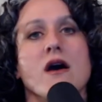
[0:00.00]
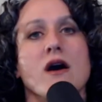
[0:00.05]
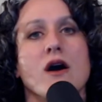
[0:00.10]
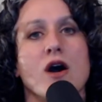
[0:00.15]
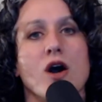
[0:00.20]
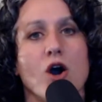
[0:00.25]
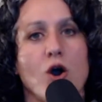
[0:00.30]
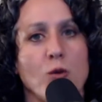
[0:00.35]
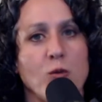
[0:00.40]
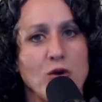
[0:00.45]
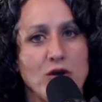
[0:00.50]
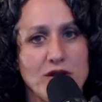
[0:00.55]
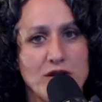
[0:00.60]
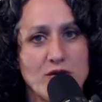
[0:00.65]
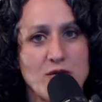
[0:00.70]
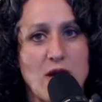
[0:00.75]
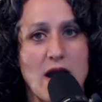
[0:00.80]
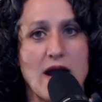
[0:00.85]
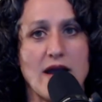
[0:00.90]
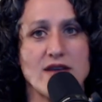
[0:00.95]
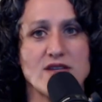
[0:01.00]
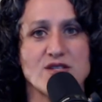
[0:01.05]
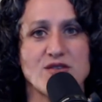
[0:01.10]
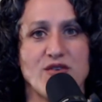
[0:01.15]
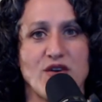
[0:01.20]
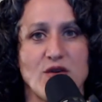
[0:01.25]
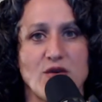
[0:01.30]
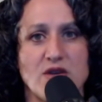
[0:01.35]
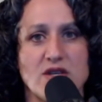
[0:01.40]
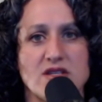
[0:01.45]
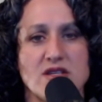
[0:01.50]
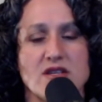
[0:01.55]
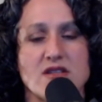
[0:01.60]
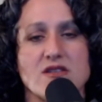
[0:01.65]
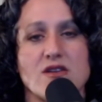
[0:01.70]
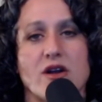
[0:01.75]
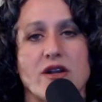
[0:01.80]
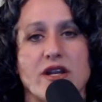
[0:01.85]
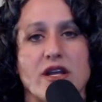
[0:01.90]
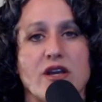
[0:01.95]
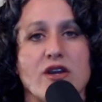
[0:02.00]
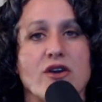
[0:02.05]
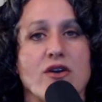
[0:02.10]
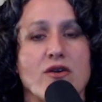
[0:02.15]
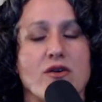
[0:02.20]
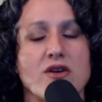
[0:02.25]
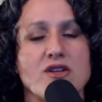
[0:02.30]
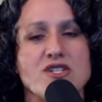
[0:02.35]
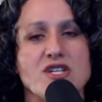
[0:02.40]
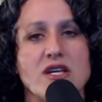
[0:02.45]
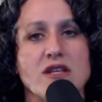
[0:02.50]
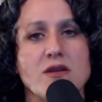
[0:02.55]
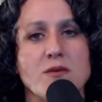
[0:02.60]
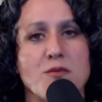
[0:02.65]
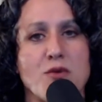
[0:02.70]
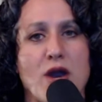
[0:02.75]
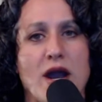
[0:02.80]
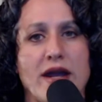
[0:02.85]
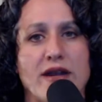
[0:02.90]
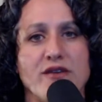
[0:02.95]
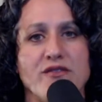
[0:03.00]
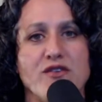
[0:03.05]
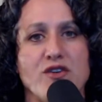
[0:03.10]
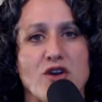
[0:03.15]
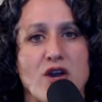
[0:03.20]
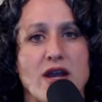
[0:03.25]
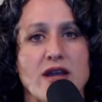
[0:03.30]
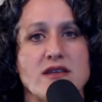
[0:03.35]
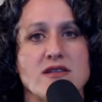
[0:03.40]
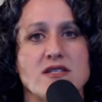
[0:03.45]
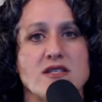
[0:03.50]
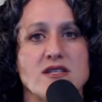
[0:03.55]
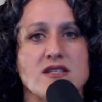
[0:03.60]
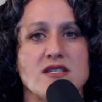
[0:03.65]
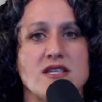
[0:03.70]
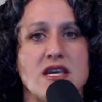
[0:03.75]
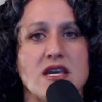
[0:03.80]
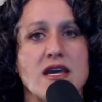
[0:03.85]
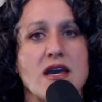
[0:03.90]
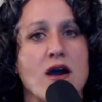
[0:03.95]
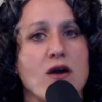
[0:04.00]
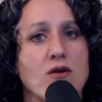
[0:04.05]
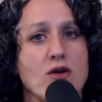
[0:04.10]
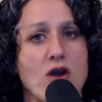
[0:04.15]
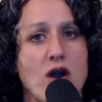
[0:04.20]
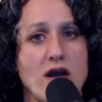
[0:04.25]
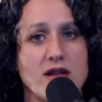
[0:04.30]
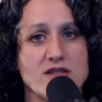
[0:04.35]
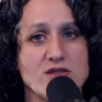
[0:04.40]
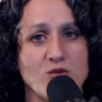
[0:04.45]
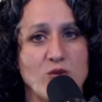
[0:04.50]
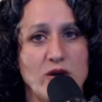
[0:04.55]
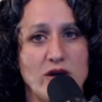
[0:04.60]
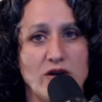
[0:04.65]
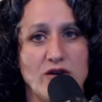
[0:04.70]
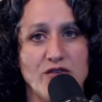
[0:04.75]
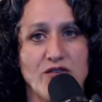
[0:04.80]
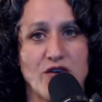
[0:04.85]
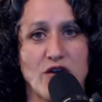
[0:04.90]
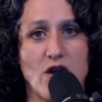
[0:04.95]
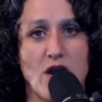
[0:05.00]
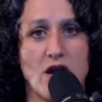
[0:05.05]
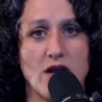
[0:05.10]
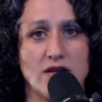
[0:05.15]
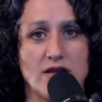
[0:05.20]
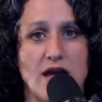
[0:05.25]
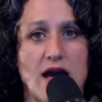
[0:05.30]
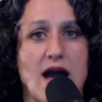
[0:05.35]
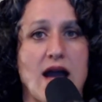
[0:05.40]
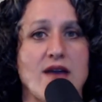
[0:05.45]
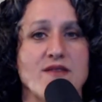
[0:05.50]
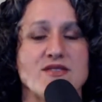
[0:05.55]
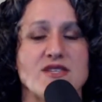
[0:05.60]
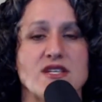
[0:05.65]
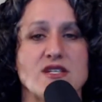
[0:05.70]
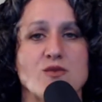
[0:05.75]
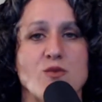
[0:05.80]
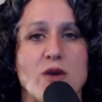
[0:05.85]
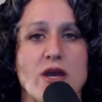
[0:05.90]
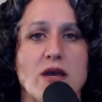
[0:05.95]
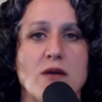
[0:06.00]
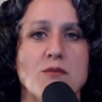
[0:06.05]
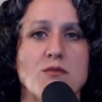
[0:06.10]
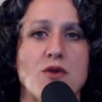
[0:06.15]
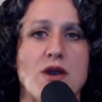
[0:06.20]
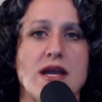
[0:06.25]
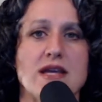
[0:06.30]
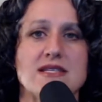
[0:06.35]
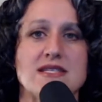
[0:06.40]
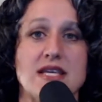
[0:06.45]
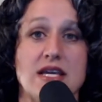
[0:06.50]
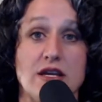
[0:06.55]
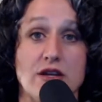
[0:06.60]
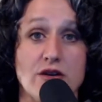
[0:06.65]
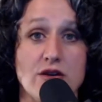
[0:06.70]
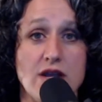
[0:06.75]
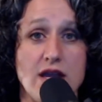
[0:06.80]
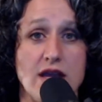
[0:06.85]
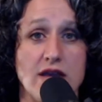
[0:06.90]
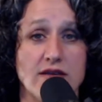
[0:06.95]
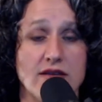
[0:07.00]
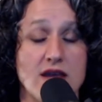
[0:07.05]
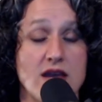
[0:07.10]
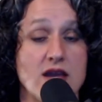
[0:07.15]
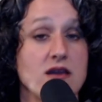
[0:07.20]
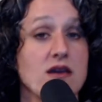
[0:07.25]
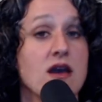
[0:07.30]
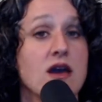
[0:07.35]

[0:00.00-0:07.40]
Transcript: Hope Will Arise focuses on encouraging the bride of Christ to seek out God's will for our lives as we embrace inner healing,